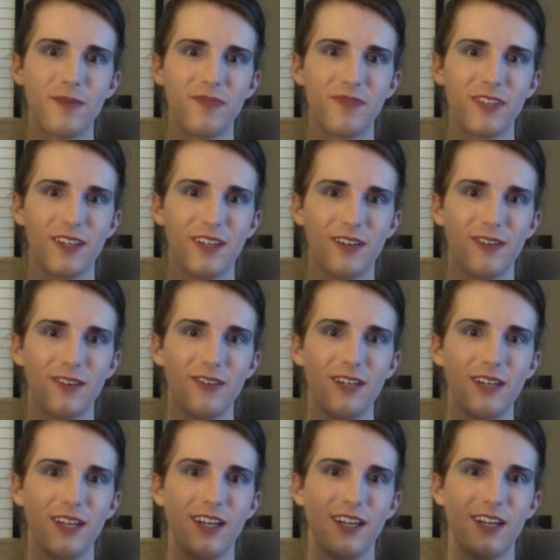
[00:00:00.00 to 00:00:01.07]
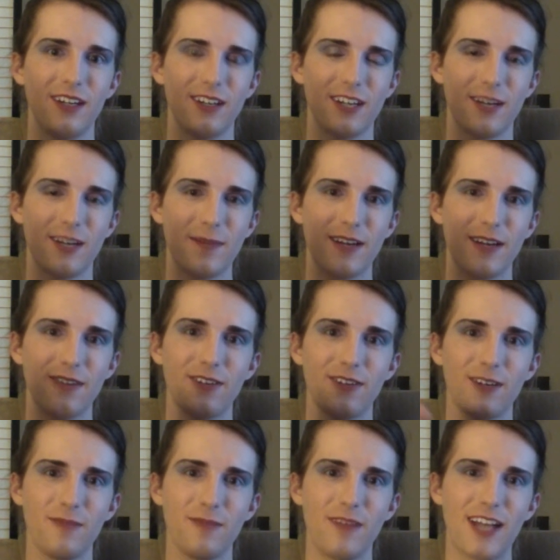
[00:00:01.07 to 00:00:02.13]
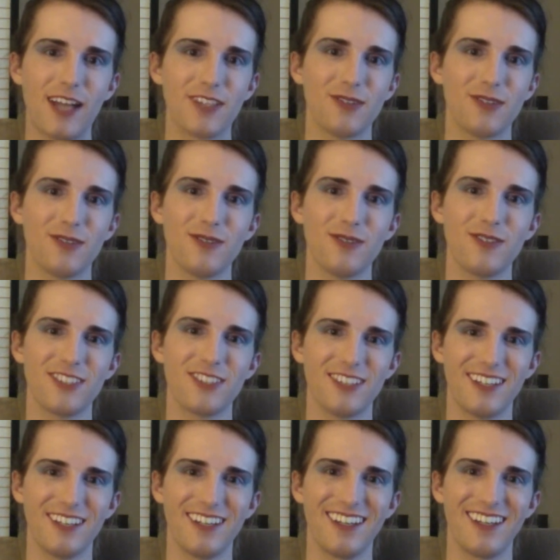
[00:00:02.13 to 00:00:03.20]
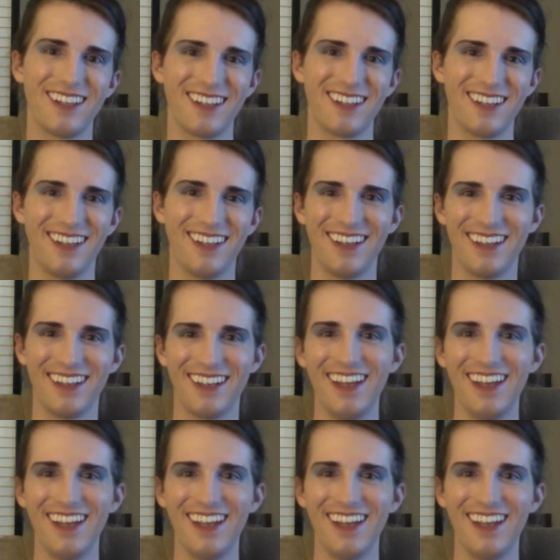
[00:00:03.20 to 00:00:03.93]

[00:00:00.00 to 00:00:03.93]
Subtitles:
or come out of our assholes, or I